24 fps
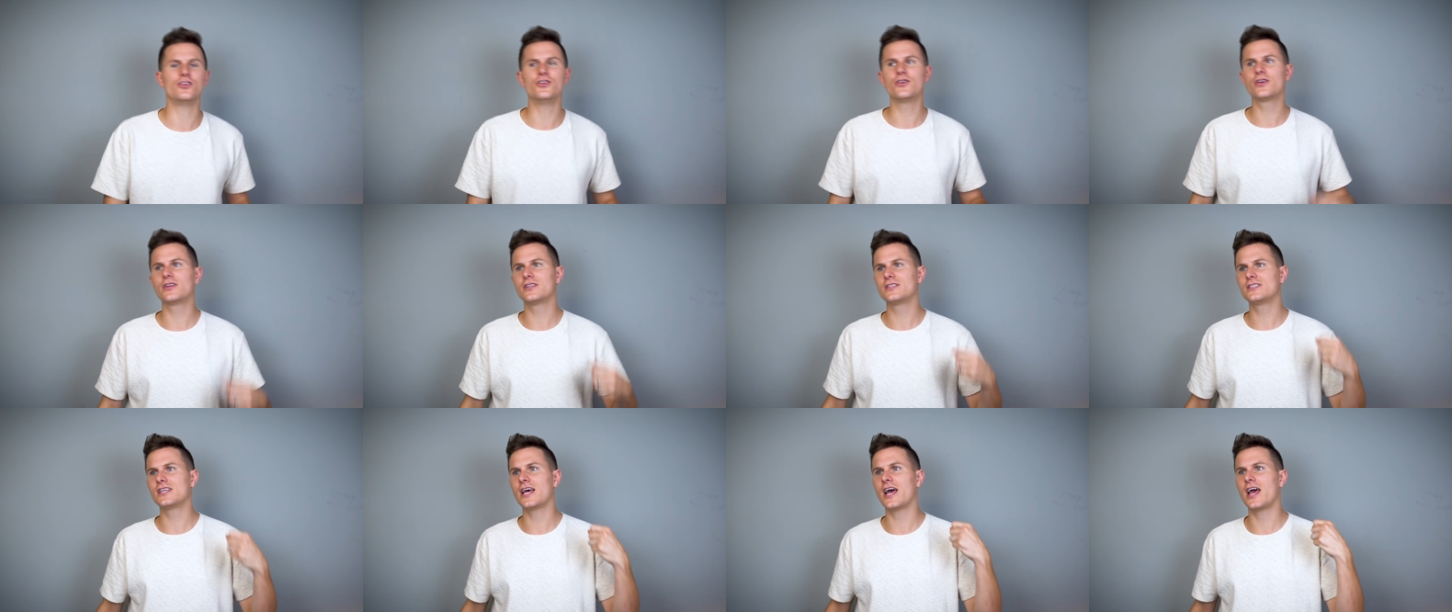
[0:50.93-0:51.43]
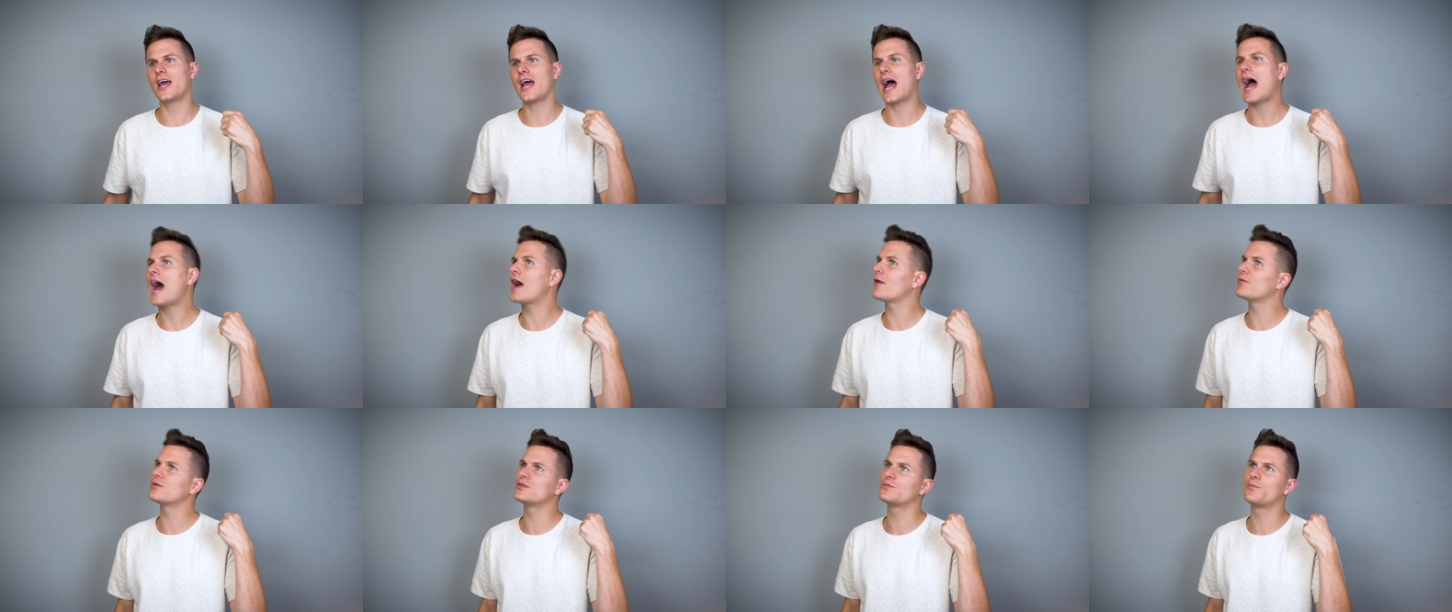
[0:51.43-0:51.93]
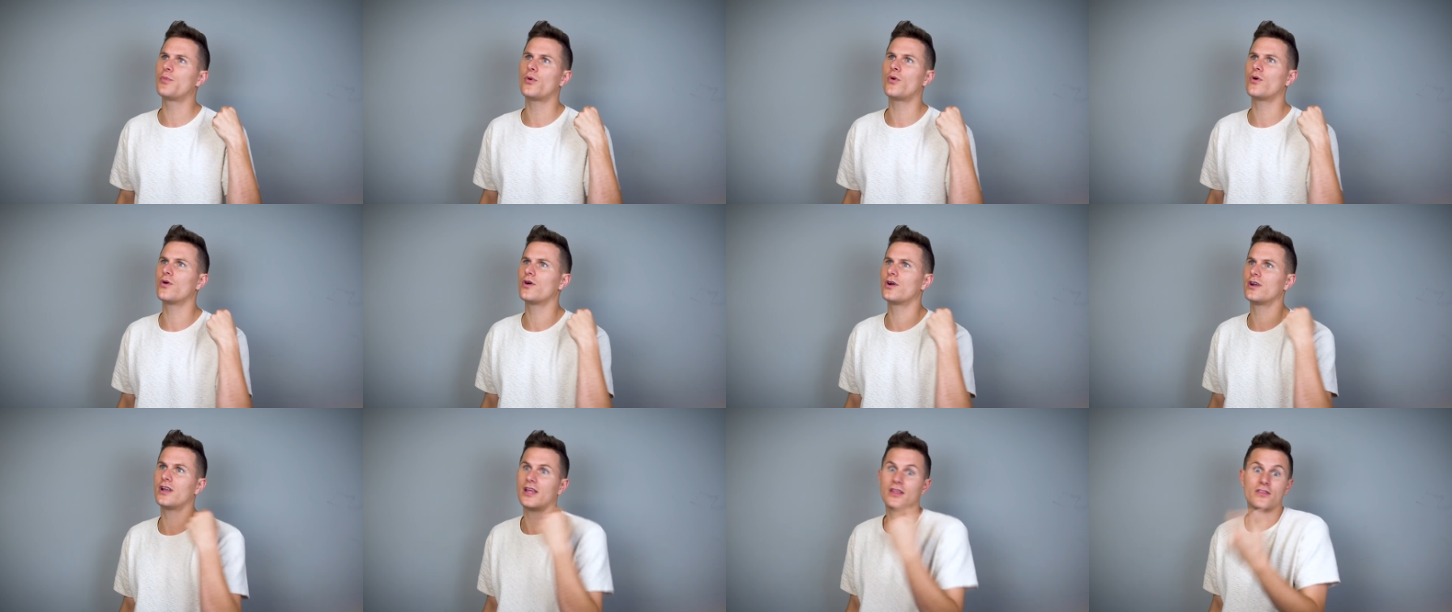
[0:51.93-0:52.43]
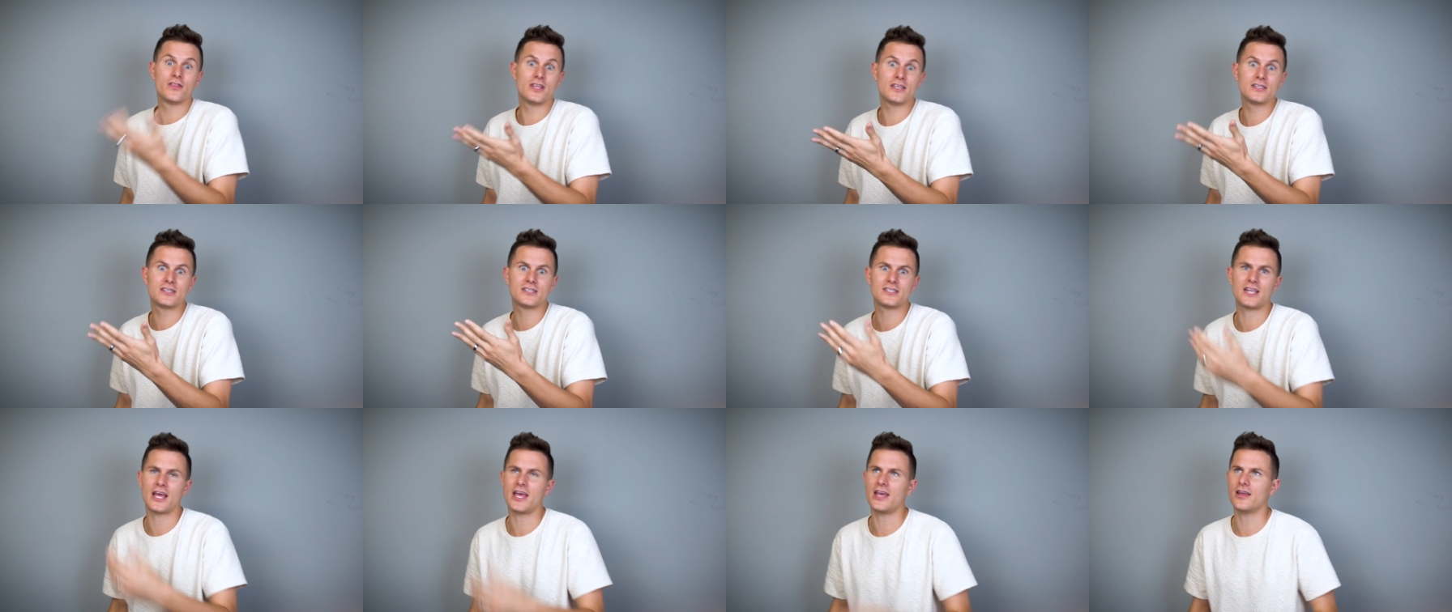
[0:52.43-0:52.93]
You could say, I was born in this
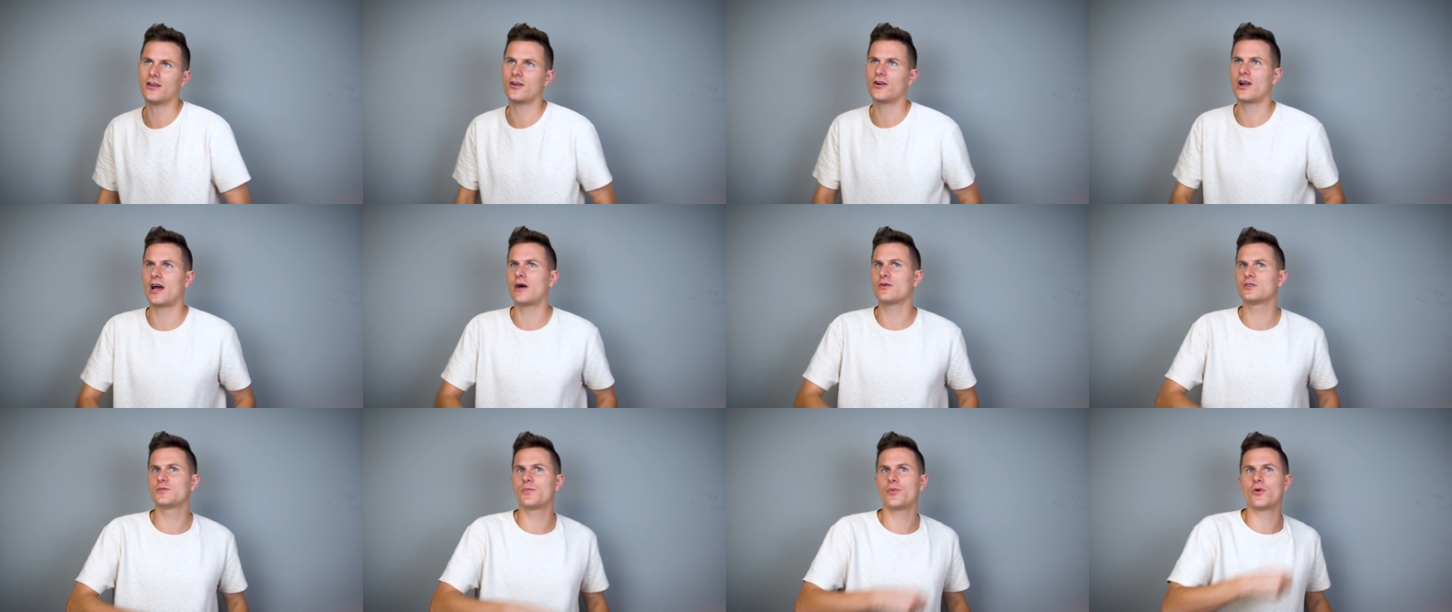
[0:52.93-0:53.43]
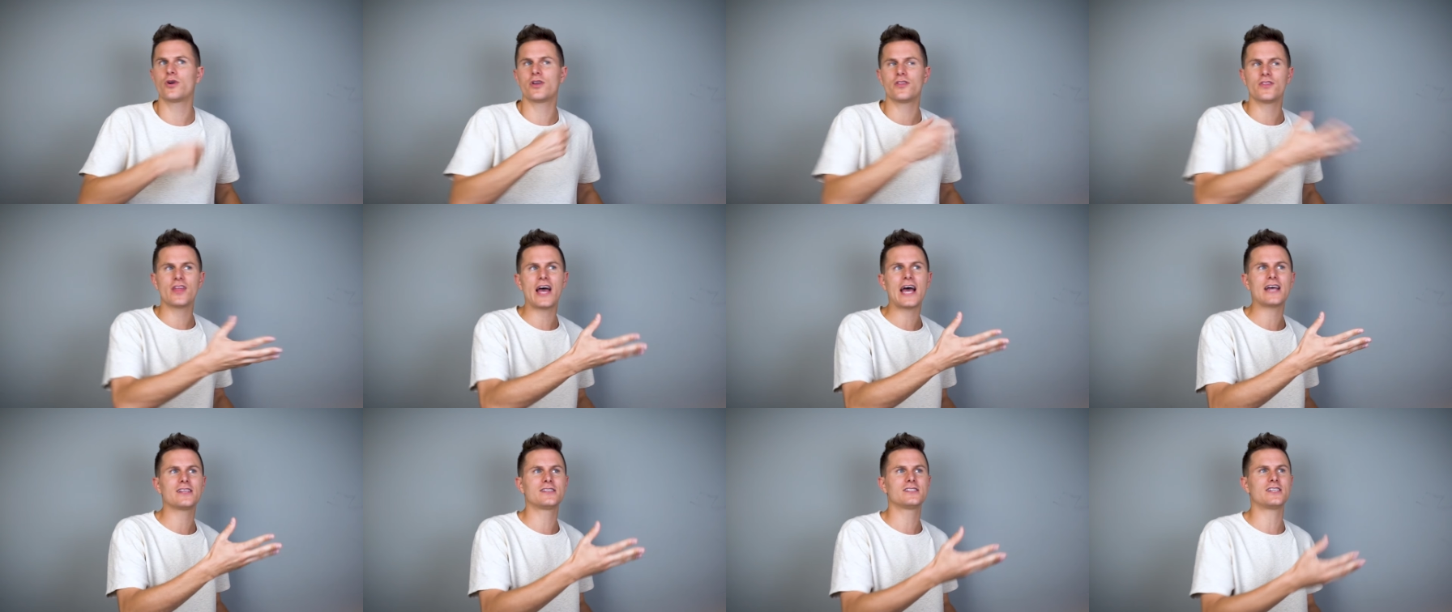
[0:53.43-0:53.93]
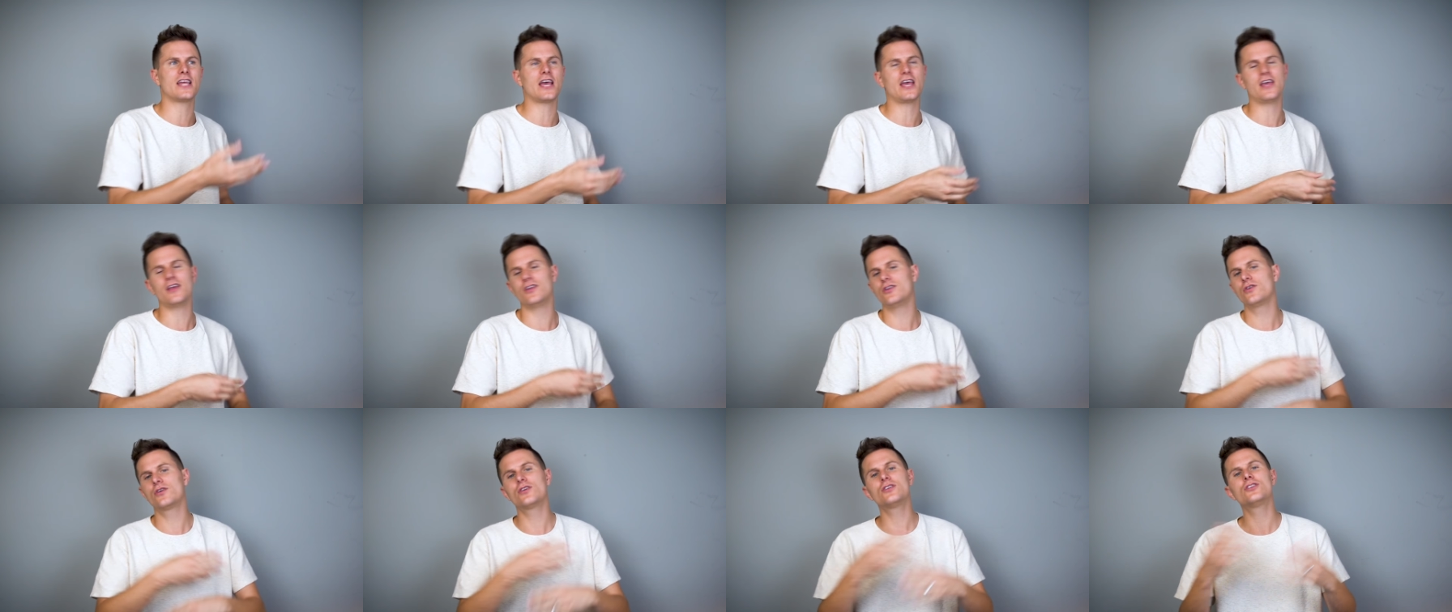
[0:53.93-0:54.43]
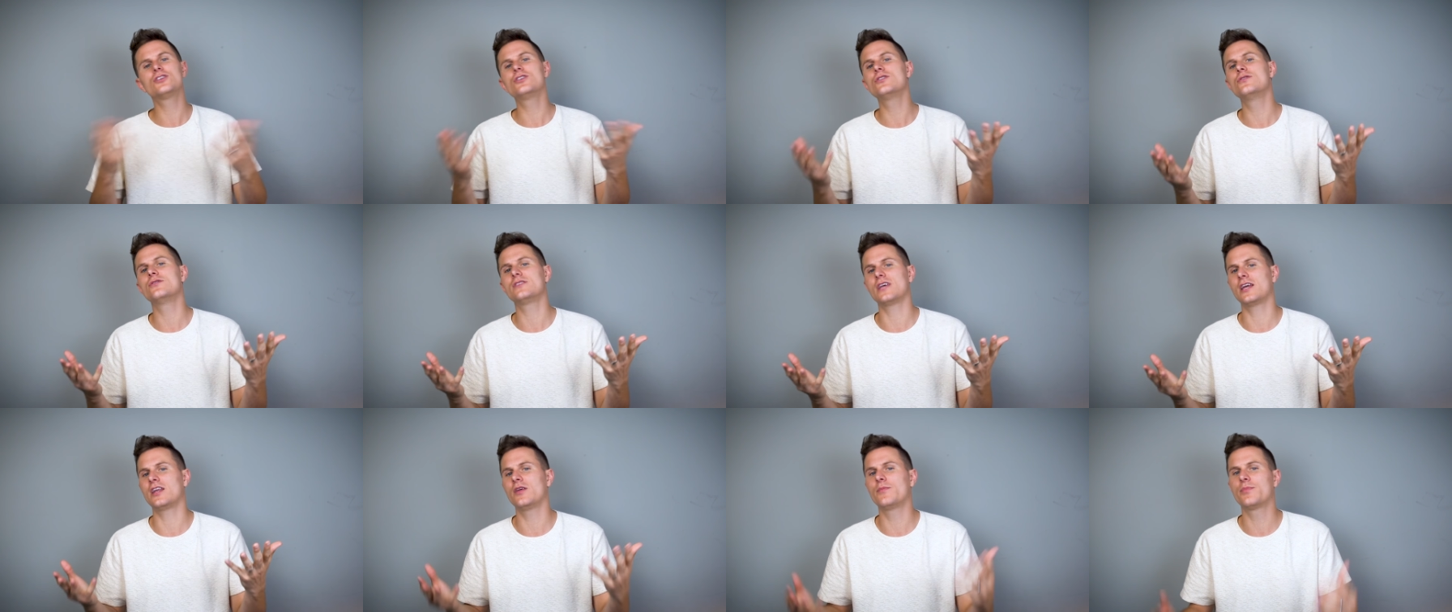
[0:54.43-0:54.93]
state, or I was born in that state. You can
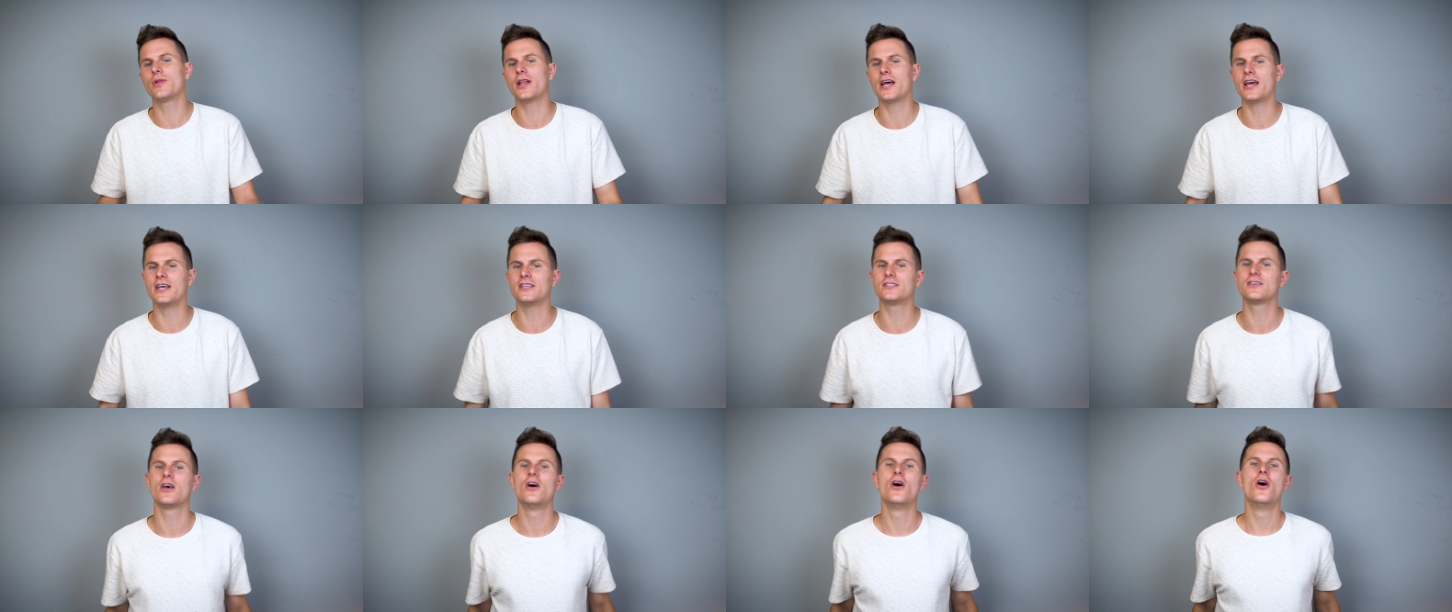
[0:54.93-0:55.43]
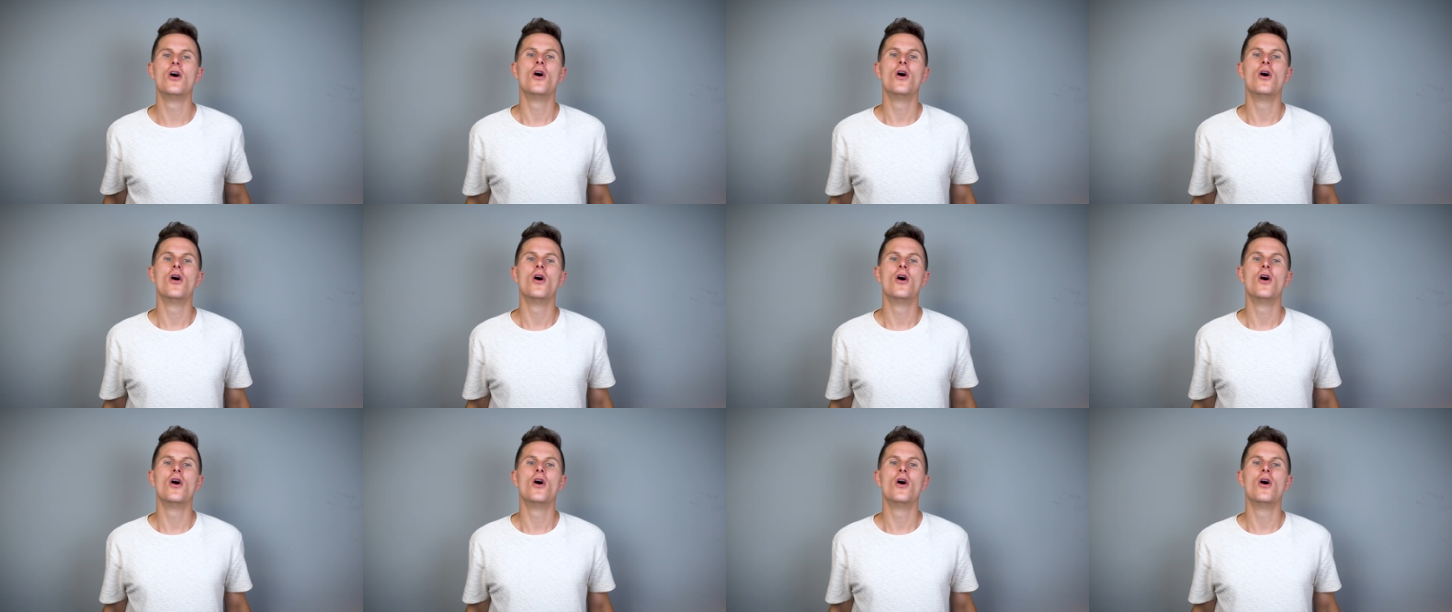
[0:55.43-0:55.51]
choose any place.